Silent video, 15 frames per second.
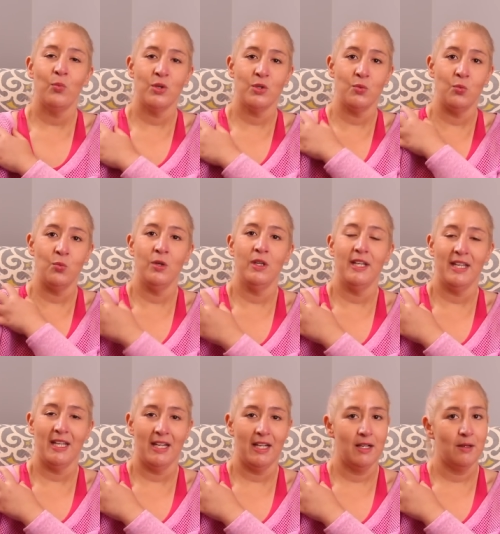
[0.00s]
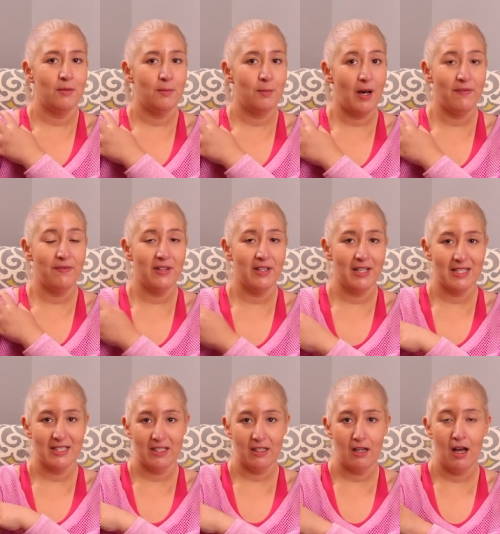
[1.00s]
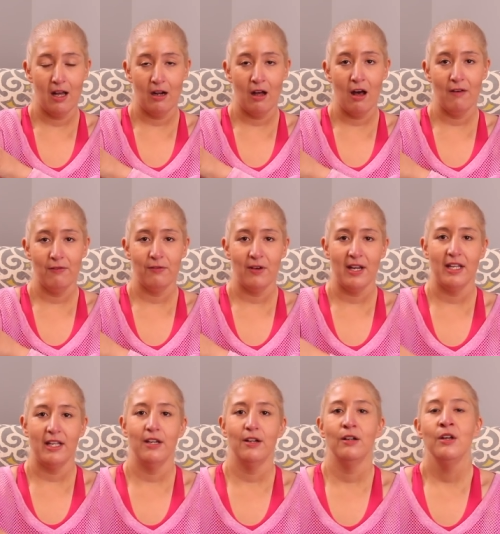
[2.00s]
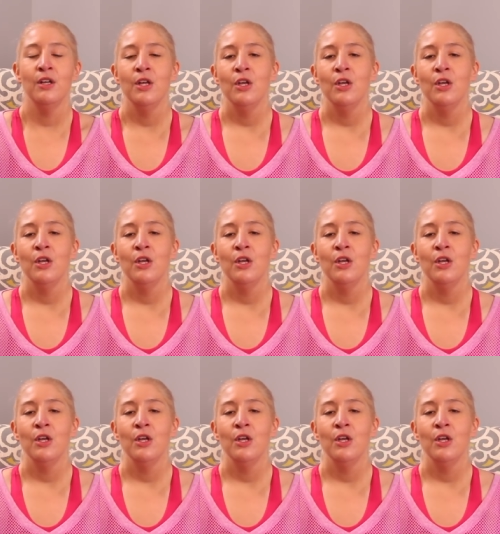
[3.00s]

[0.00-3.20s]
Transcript: was really getting puffy because it cut off right here.